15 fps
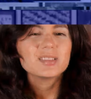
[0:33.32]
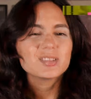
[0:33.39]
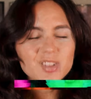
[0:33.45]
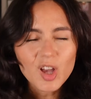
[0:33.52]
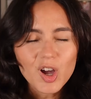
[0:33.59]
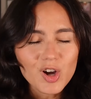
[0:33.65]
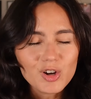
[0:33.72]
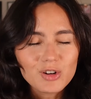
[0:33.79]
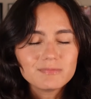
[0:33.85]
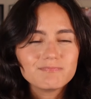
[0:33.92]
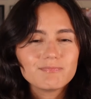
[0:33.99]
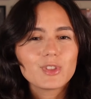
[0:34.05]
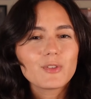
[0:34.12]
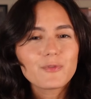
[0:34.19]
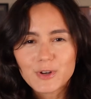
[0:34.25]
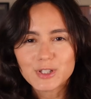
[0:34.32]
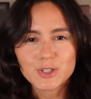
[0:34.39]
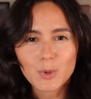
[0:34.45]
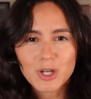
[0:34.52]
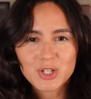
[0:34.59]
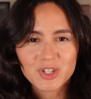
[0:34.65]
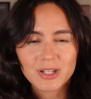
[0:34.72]
So the first
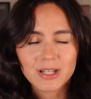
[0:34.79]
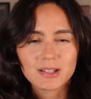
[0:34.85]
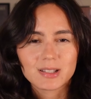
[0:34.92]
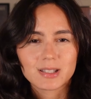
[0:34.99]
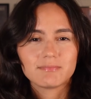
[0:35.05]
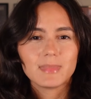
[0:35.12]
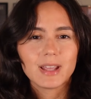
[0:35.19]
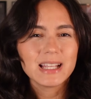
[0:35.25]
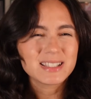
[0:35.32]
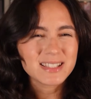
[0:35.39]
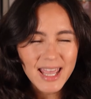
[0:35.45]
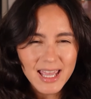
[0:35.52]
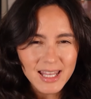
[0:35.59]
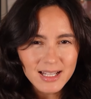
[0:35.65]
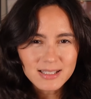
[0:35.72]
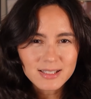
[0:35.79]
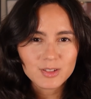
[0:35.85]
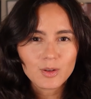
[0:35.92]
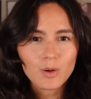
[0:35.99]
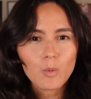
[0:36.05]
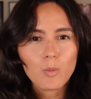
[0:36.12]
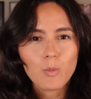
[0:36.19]
question is Edits
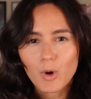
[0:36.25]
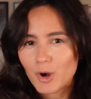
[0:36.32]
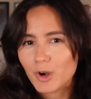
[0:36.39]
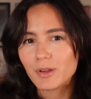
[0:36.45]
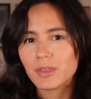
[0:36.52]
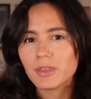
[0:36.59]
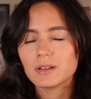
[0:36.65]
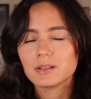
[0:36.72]
worth